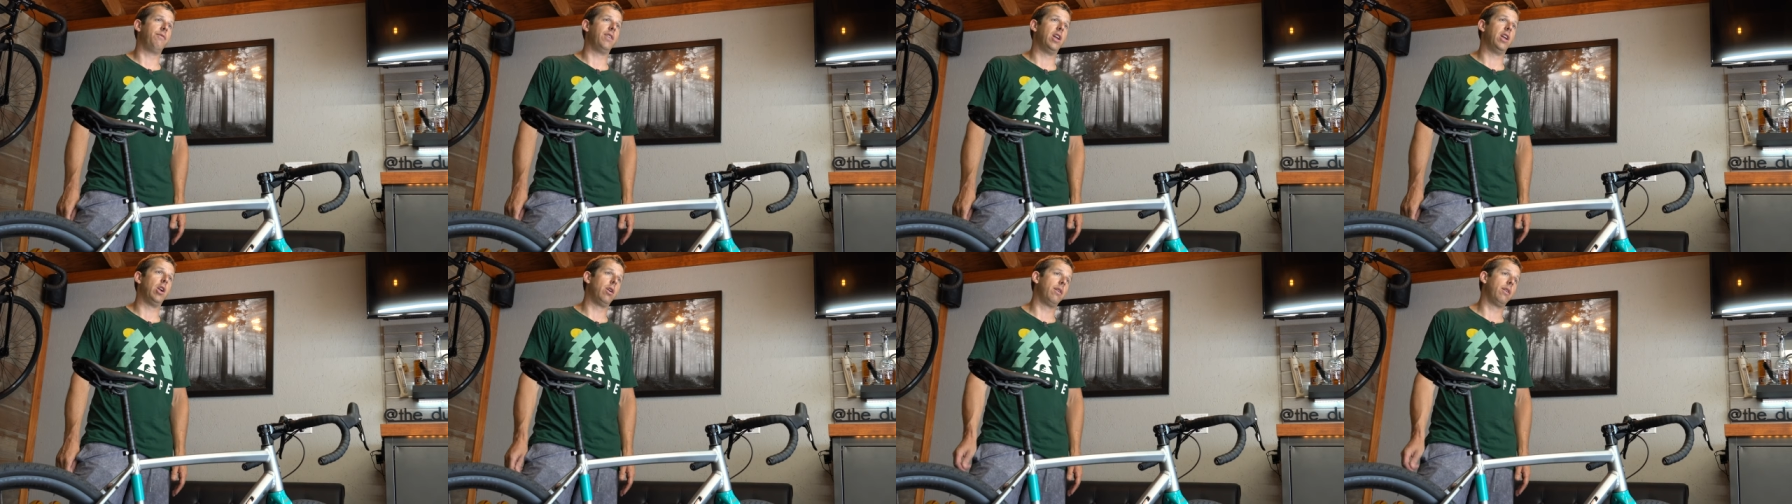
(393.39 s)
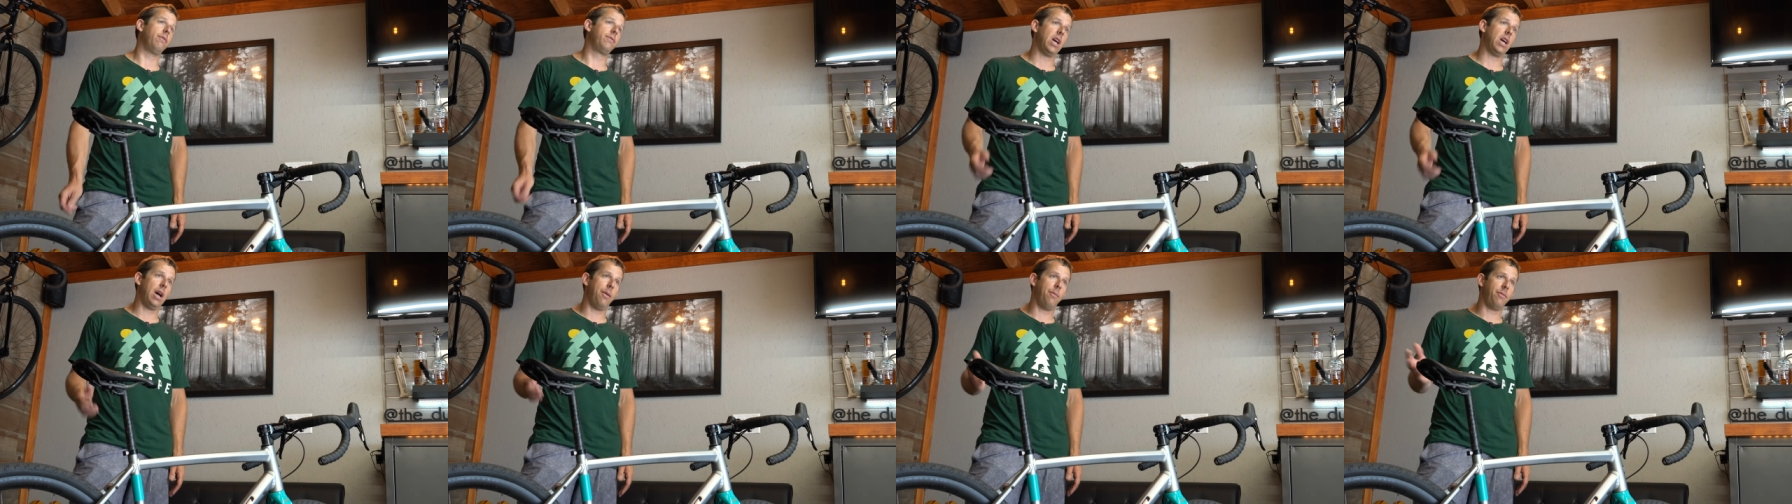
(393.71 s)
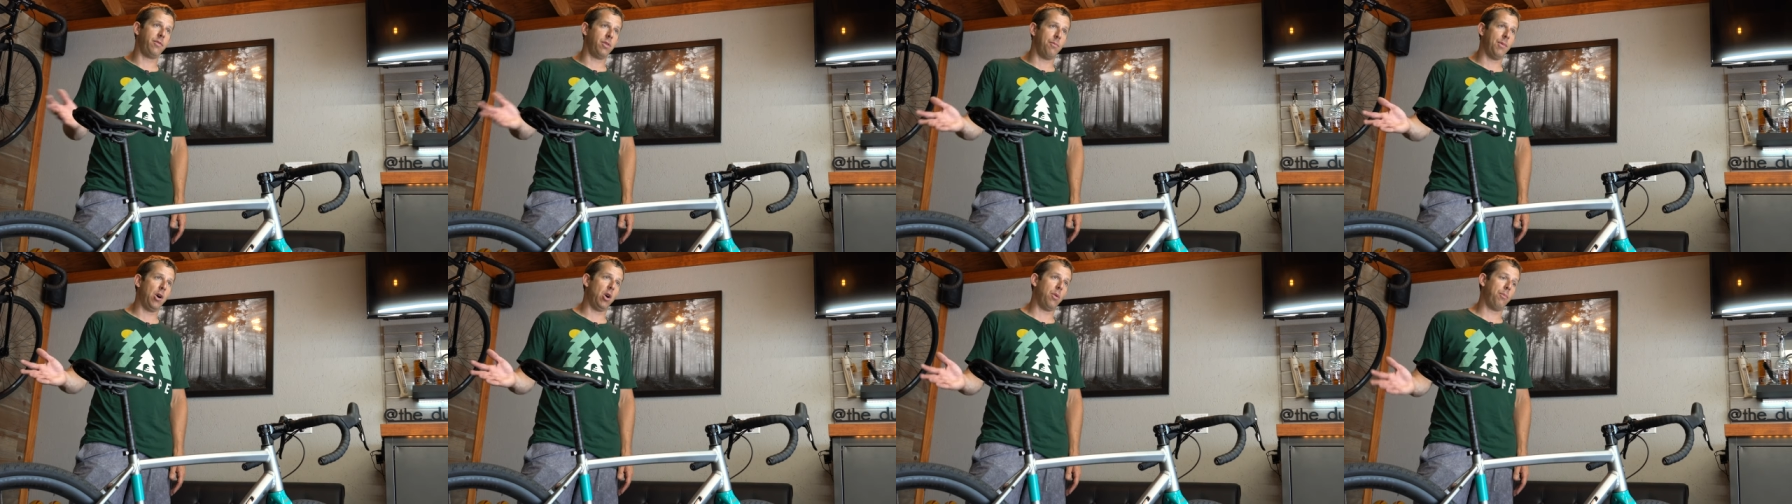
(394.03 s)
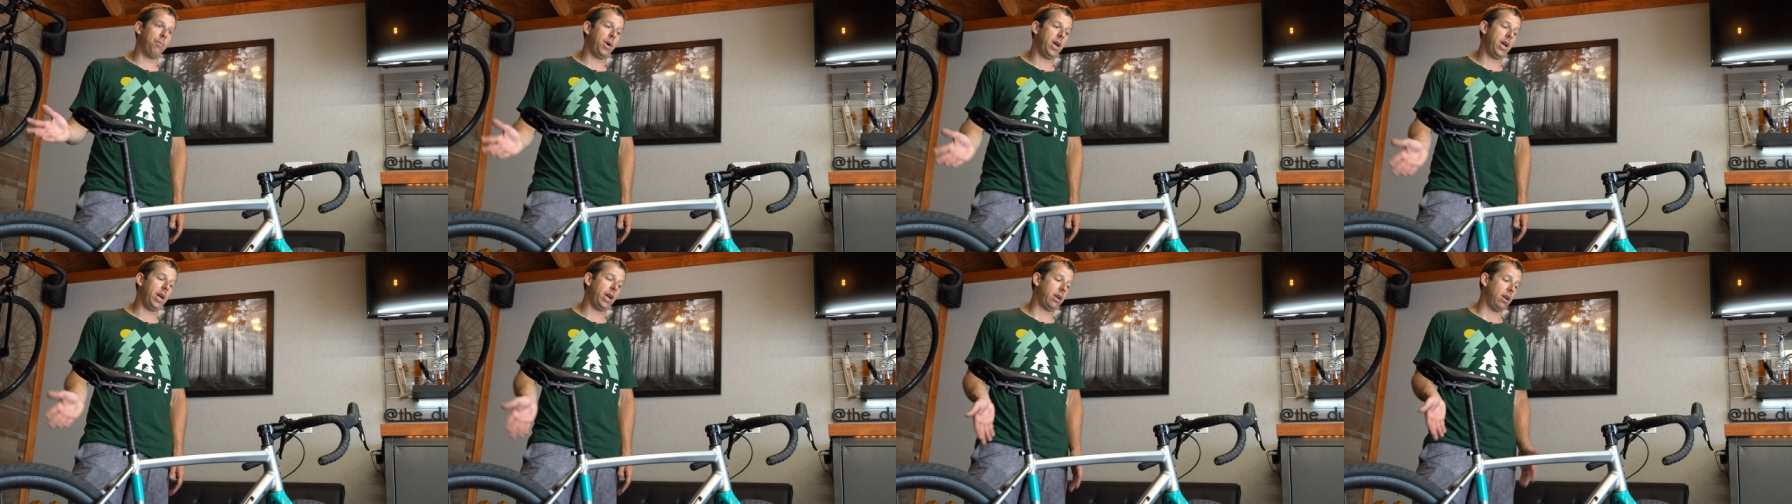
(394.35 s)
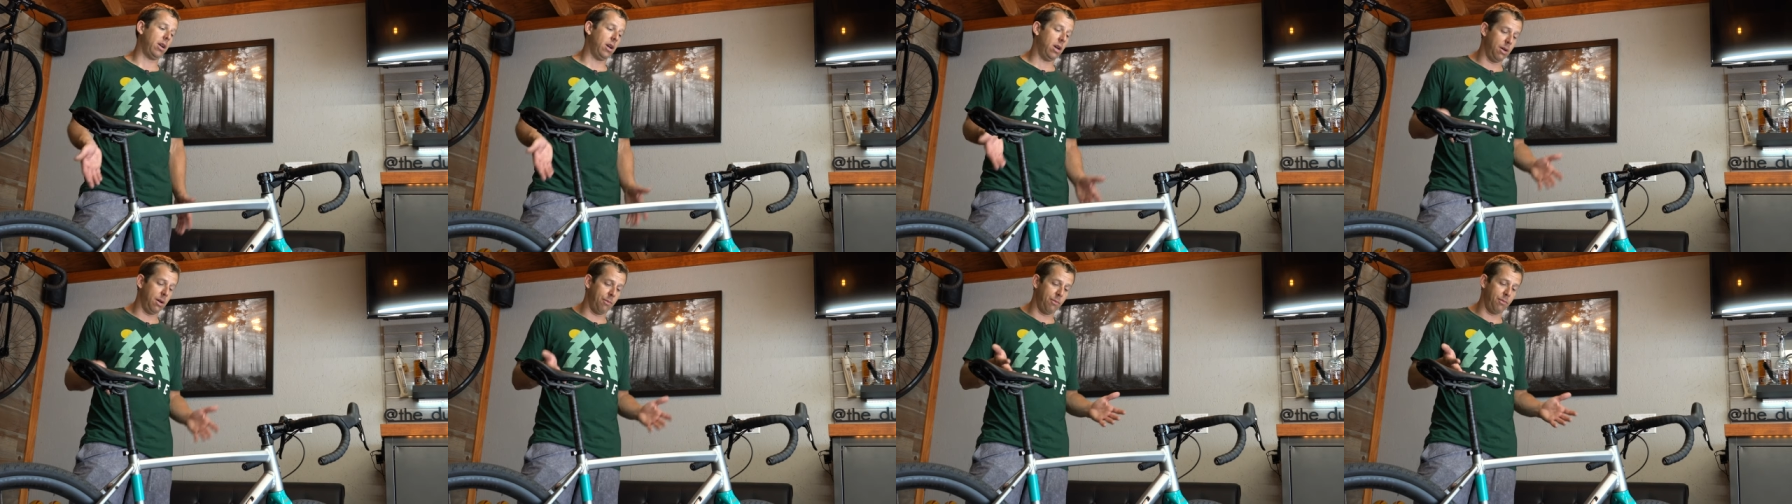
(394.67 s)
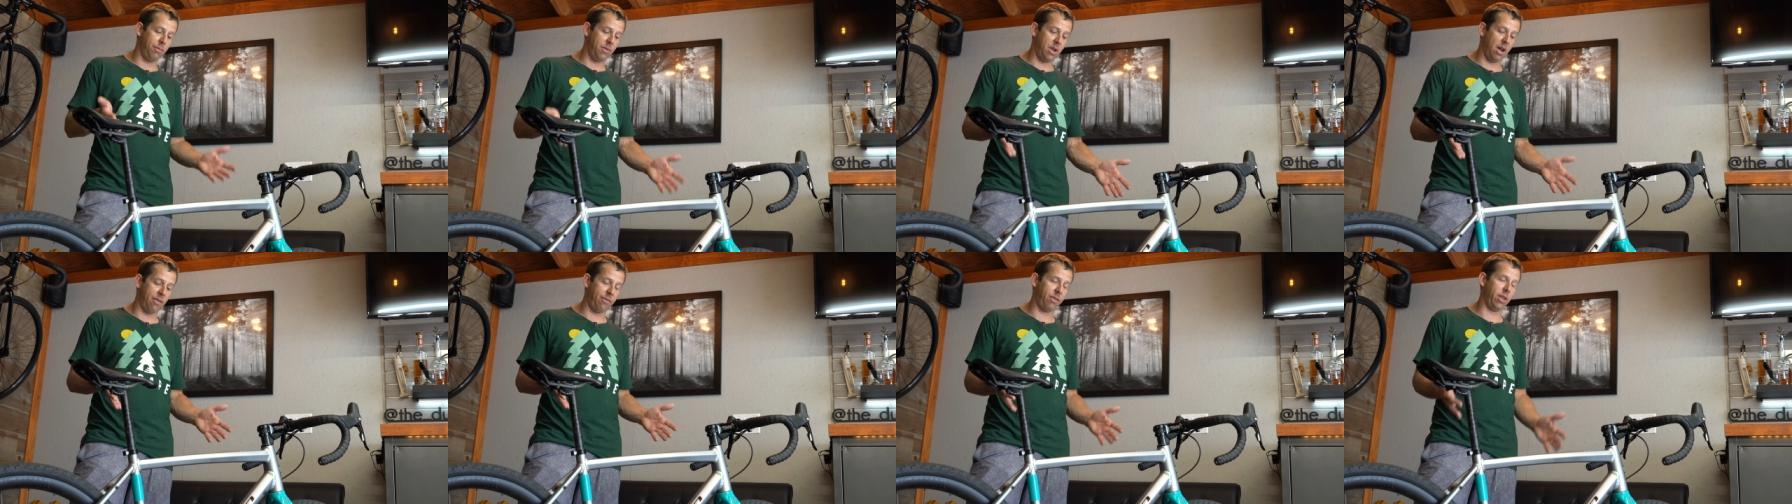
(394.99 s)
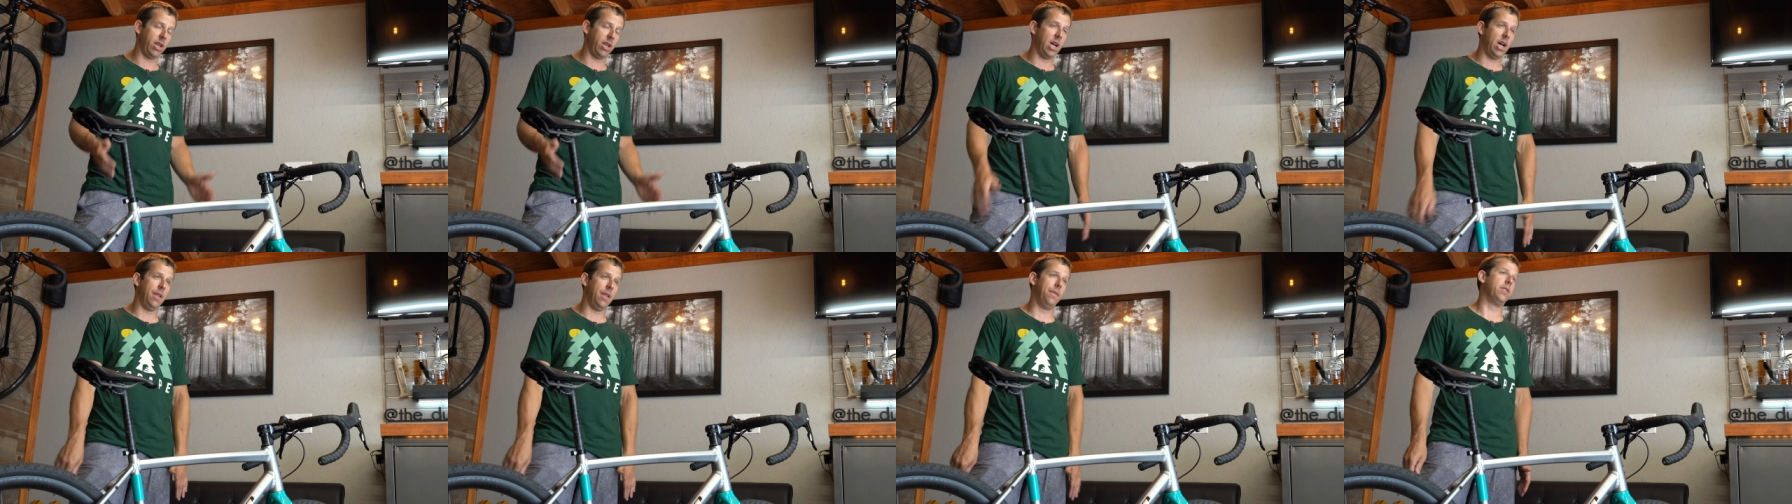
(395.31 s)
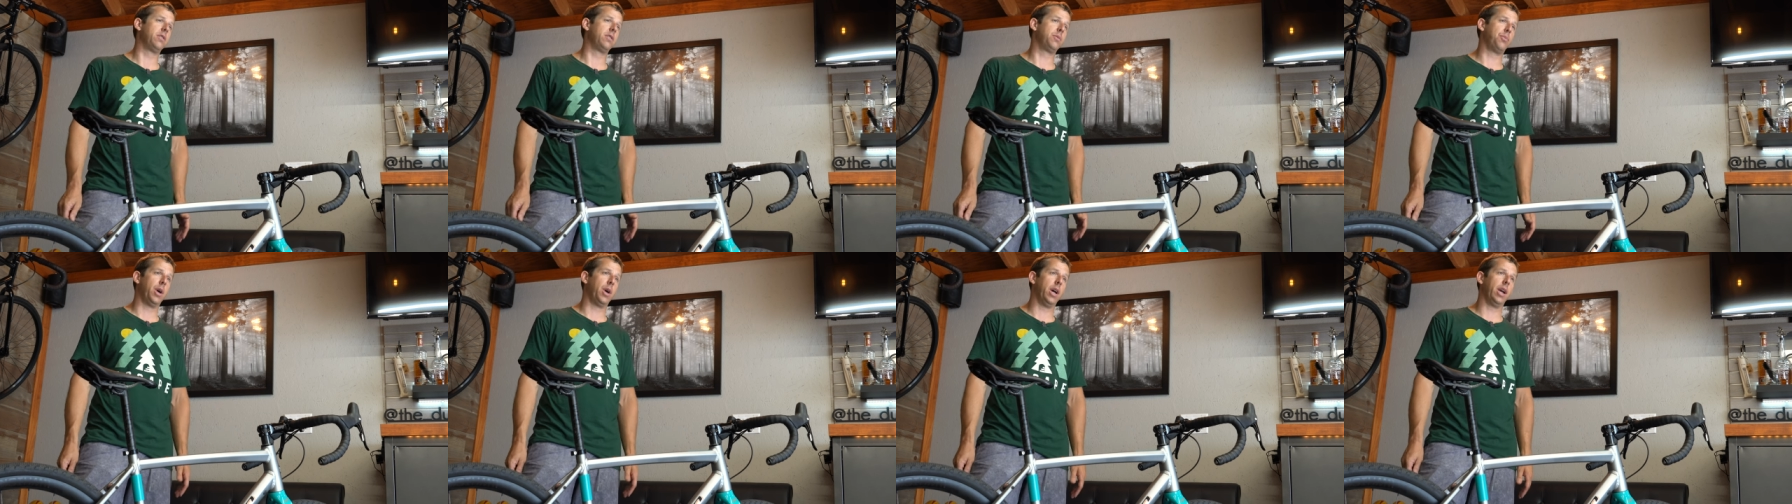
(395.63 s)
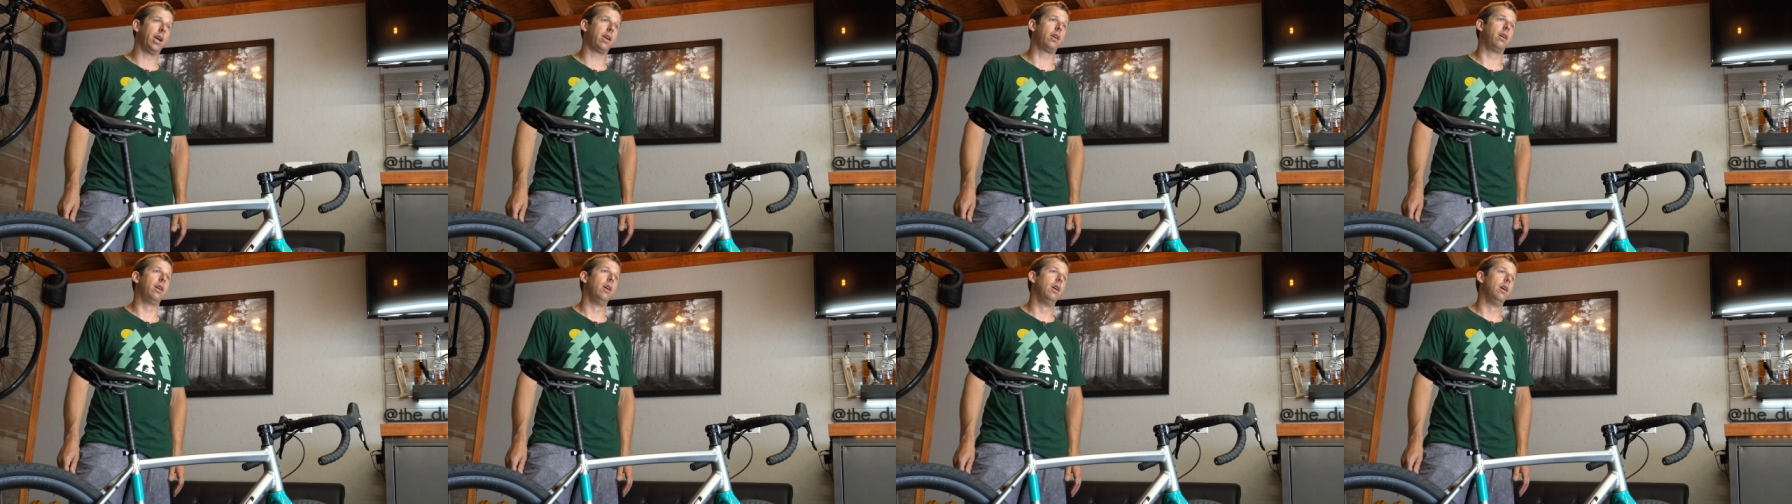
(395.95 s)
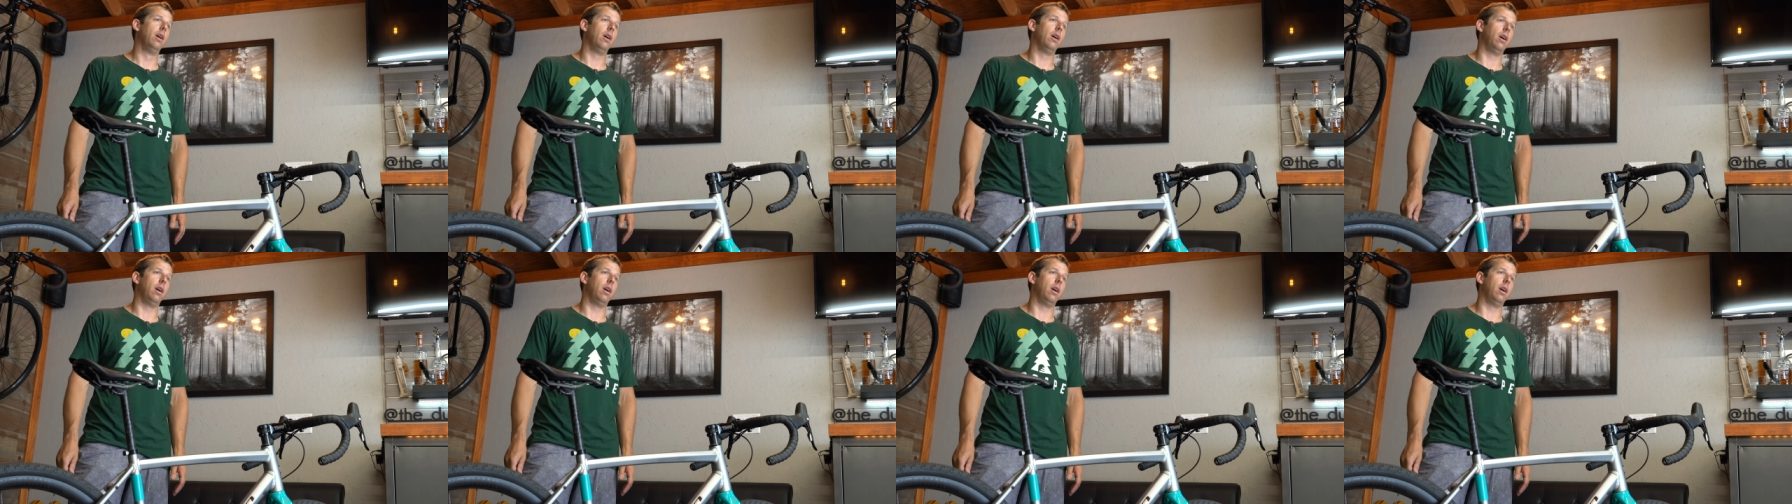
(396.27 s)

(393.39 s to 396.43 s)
If I don't have time to mountain bike, I'm definitely on this bike,